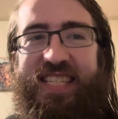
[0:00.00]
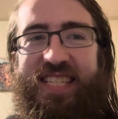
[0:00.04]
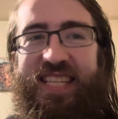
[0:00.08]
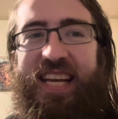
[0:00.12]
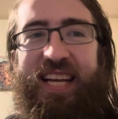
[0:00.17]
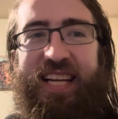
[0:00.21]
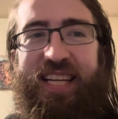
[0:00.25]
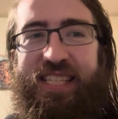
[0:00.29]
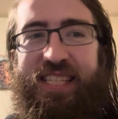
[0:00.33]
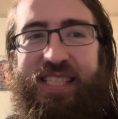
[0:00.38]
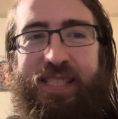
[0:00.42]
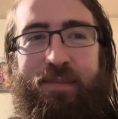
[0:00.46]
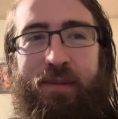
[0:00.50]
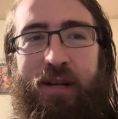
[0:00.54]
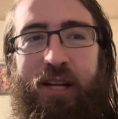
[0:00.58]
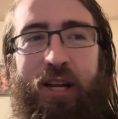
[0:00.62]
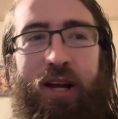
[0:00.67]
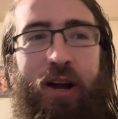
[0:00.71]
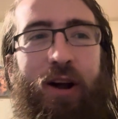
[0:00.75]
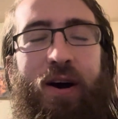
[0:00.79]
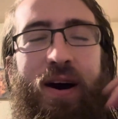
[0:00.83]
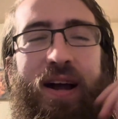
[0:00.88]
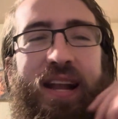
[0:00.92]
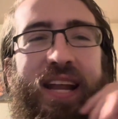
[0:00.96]
thing because I'm going to
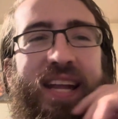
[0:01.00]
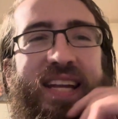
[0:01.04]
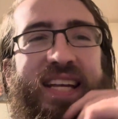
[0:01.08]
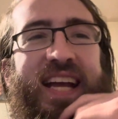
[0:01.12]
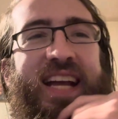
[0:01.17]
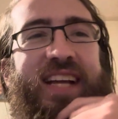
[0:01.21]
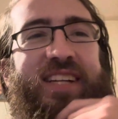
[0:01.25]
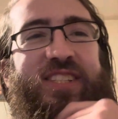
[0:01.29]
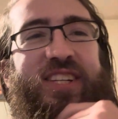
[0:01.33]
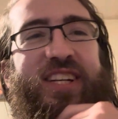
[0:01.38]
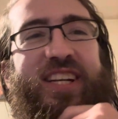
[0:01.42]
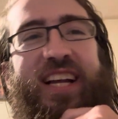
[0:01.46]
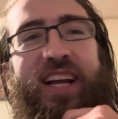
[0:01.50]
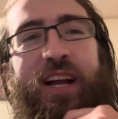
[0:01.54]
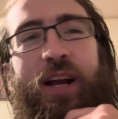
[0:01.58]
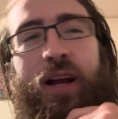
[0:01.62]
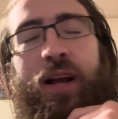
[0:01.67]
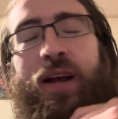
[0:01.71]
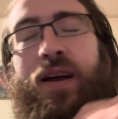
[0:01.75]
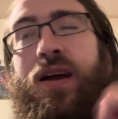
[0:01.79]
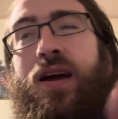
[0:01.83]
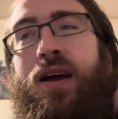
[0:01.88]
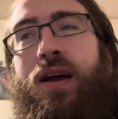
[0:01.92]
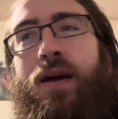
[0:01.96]
go on a tangent
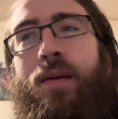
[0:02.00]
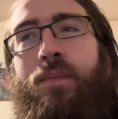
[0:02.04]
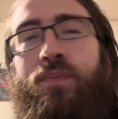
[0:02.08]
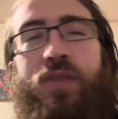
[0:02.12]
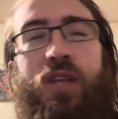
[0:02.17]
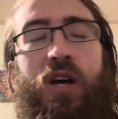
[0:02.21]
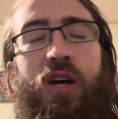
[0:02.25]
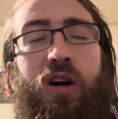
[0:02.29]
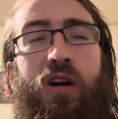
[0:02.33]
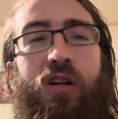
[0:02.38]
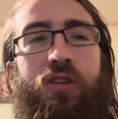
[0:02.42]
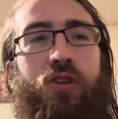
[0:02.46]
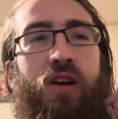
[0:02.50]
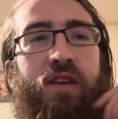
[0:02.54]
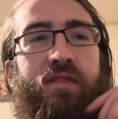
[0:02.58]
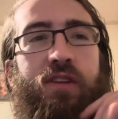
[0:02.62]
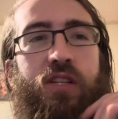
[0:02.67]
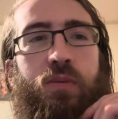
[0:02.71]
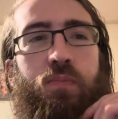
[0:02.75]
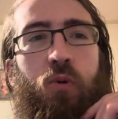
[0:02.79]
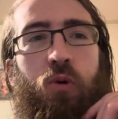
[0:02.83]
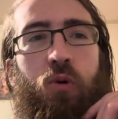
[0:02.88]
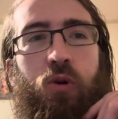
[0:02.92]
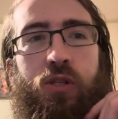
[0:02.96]
here. Oh, I drive a
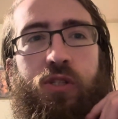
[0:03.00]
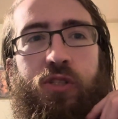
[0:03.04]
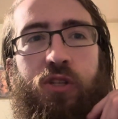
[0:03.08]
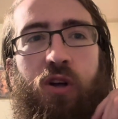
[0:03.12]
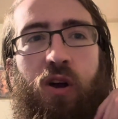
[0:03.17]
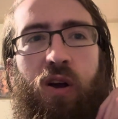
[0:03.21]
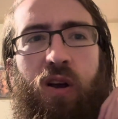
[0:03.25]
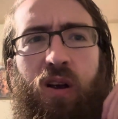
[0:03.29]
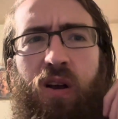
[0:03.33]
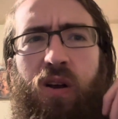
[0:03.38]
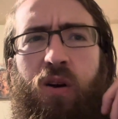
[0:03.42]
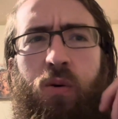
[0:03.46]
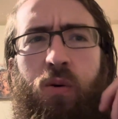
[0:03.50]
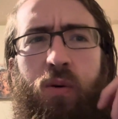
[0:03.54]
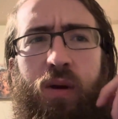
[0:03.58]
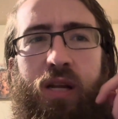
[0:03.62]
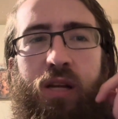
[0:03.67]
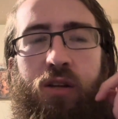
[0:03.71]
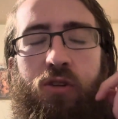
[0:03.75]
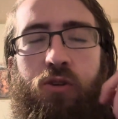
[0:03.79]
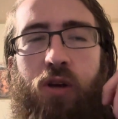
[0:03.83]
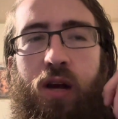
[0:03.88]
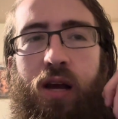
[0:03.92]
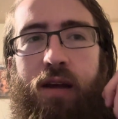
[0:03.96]
sports car. Oh, what do
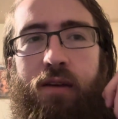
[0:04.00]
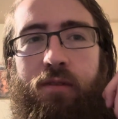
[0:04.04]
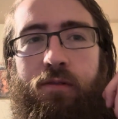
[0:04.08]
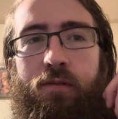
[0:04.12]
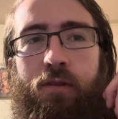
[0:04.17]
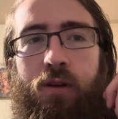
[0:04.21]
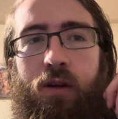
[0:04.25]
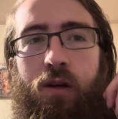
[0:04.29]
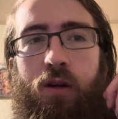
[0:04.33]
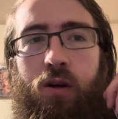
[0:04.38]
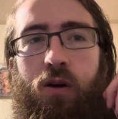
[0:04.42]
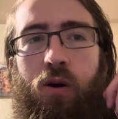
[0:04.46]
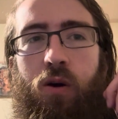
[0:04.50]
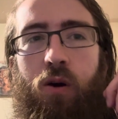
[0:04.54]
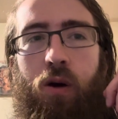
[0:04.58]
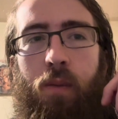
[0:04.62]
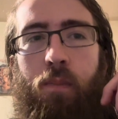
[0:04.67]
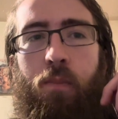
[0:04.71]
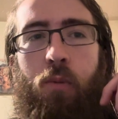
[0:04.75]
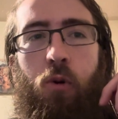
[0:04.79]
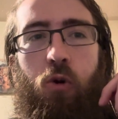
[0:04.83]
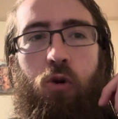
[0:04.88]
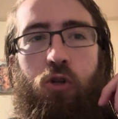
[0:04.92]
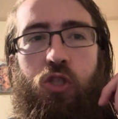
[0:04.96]
you drive? Oh, a
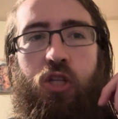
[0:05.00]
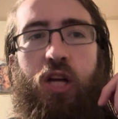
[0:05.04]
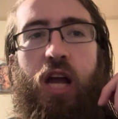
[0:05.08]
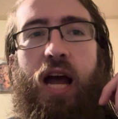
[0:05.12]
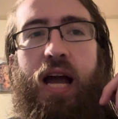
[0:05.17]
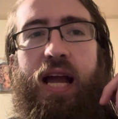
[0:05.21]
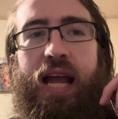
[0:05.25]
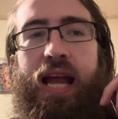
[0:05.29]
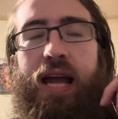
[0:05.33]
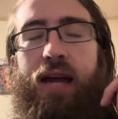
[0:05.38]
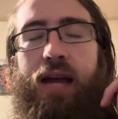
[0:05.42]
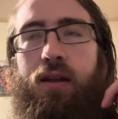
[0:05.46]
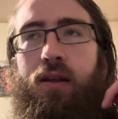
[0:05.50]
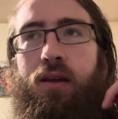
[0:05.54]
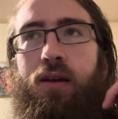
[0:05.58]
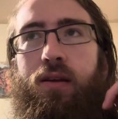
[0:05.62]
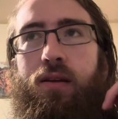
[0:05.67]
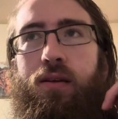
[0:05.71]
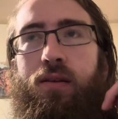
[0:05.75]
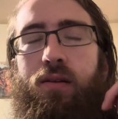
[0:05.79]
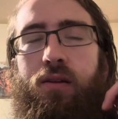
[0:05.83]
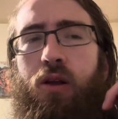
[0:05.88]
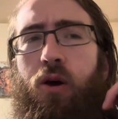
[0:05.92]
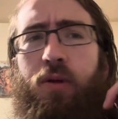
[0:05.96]
Porsche Cayenne.
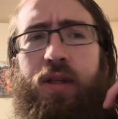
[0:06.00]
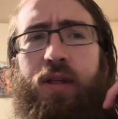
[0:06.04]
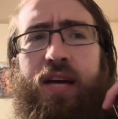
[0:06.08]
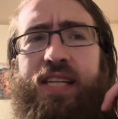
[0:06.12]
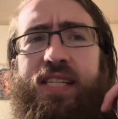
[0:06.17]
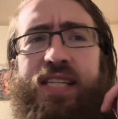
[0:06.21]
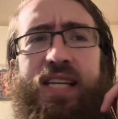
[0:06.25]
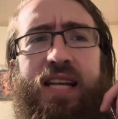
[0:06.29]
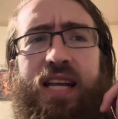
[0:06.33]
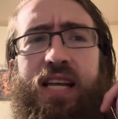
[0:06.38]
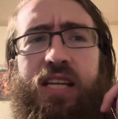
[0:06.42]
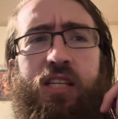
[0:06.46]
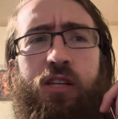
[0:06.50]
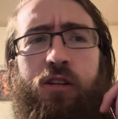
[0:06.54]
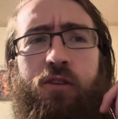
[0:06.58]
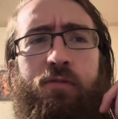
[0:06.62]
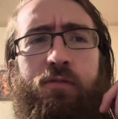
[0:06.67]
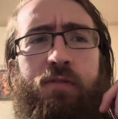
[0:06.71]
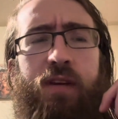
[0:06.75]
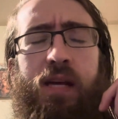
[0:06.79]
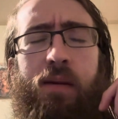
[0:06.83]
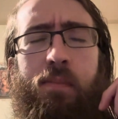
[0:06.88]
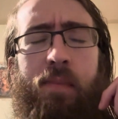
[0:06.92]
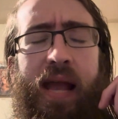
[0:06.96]
No, that's an
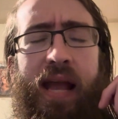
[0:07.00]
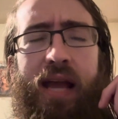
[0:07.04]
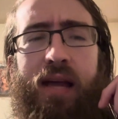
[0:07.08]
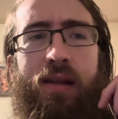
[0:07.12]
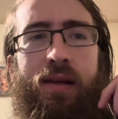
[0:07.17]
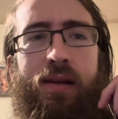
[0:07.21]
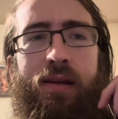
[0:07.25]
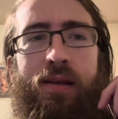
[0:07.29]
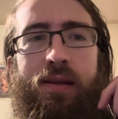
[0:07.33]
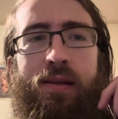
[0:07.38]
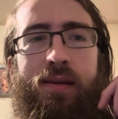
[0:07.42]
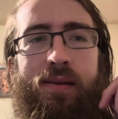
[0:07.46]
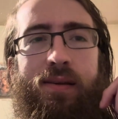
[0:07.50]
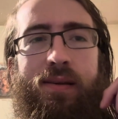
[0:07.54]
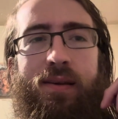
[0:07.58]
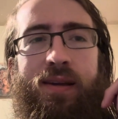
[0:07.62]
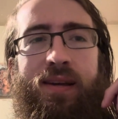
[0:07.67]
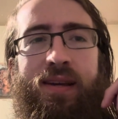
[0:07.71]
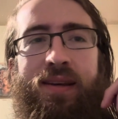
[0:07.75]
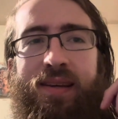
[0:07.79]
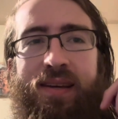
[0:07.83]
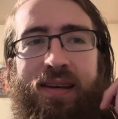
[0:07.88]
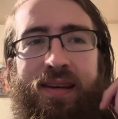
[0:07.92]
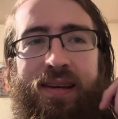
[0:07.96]
SUV, man. This
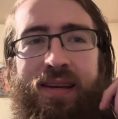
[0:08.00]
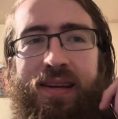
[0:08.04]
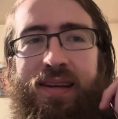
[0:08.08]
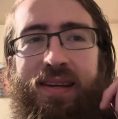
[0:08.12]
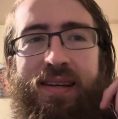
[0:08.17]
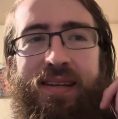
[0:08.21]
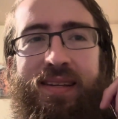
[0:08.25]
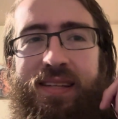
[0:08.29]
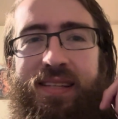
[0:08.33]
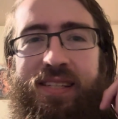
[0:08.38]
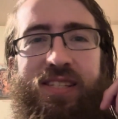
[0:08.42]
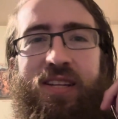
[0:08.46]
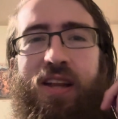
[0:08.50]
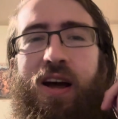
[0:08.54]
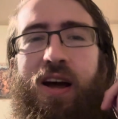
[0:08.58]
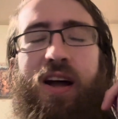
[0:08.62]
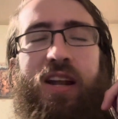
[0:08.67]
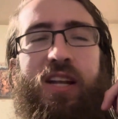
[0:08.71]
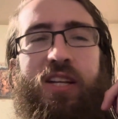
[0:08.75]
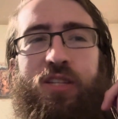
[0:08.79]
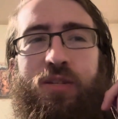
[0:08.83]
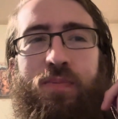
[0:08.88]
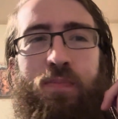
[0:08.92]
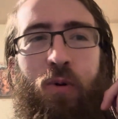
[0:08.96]
is not
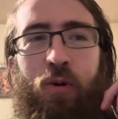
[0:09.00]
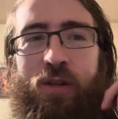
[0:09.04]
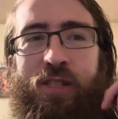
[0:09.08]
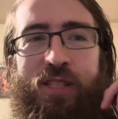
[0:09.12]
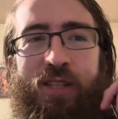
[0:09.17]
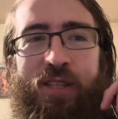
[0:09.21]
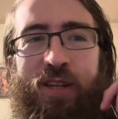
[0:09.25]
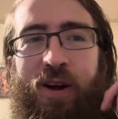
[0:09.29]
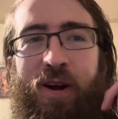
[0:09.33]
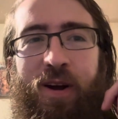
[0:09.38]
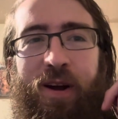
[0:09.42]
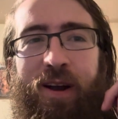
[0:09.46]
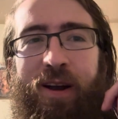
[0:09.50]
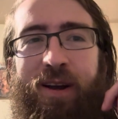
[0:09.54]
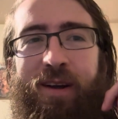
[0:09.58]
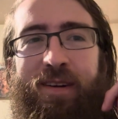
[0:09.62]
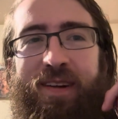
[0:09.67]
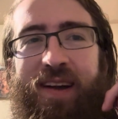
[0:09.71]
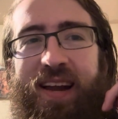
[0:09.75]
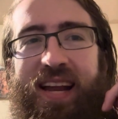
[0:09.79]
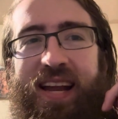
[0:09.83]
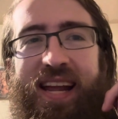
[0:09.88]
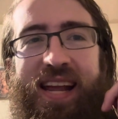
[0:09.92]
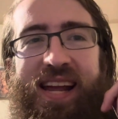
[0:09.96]
a sports car,
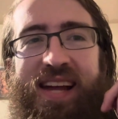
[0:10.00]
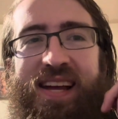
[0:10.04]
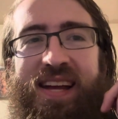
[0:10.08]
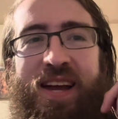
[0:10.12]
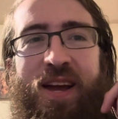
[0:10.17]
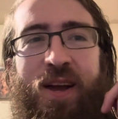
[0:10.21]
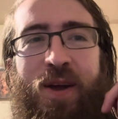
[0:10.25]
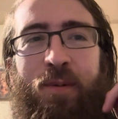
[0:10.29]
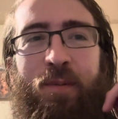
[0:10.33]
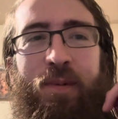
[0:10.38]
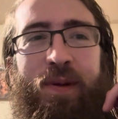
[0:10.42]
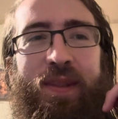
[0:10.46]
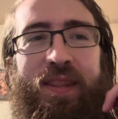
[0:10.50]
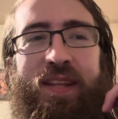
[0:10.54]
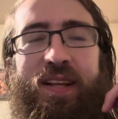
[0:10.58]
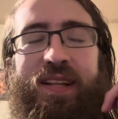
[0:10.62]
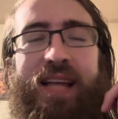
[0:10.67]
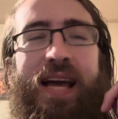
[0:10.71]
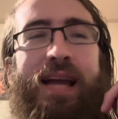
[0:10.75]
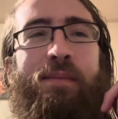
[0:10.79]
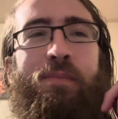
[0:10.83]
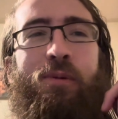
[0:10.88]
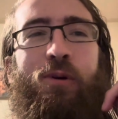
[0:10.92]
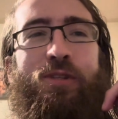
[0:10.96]
right? When the
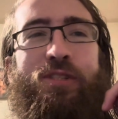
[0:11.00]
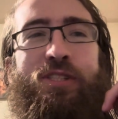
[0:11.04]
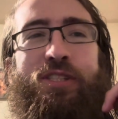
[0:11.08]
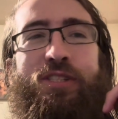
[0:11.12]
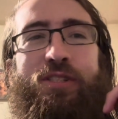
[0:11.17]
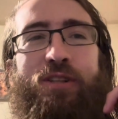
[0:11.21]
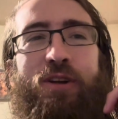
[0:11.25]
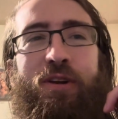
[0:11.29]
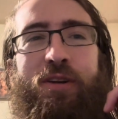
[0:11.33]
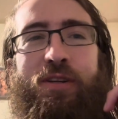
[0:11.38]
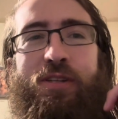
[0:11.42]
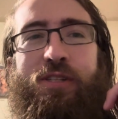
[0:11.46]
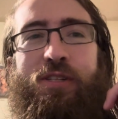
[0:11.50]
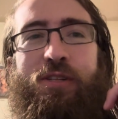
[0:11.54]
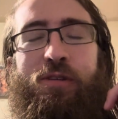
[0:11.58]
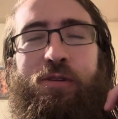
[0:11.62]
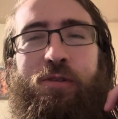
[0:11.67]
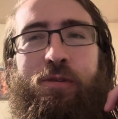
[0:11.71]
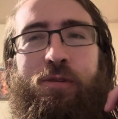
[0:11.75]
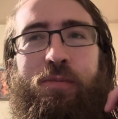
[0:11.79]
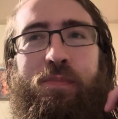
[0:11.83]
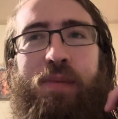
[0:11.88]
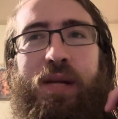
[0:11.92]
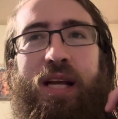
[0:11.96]
labels start
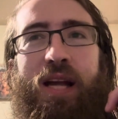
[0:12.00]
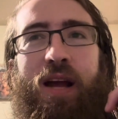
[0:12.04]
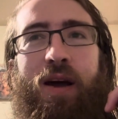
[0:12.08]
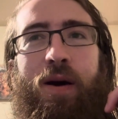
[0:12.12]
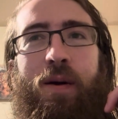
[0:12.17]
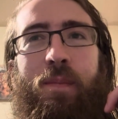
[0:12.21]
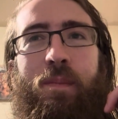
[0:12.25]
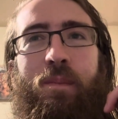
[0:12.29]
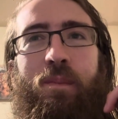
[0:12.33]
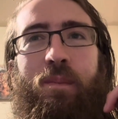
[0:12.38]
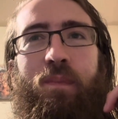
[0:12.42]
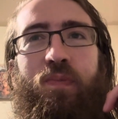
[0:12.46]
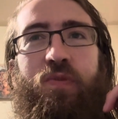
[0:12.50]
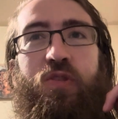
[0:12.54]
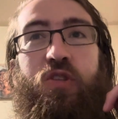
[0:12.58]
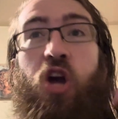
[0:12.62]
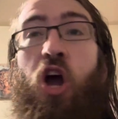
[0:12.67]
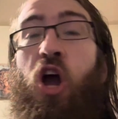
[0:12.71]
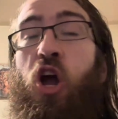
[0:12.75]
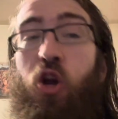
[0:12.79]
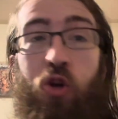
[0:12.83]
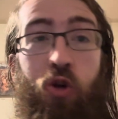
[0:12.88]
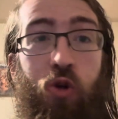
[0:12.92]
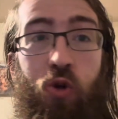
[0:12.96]
to become
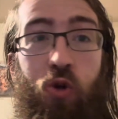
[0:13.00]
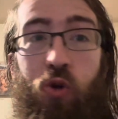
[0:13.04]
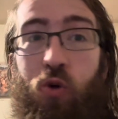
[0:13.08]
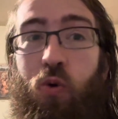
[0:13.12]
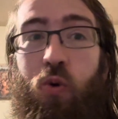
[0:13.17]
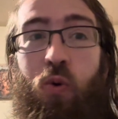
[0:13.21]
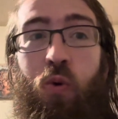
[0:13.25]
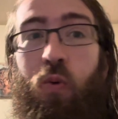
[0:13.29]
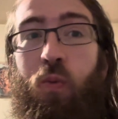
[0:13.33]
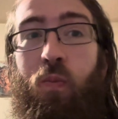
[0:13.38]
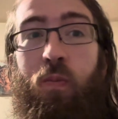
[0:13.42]
too,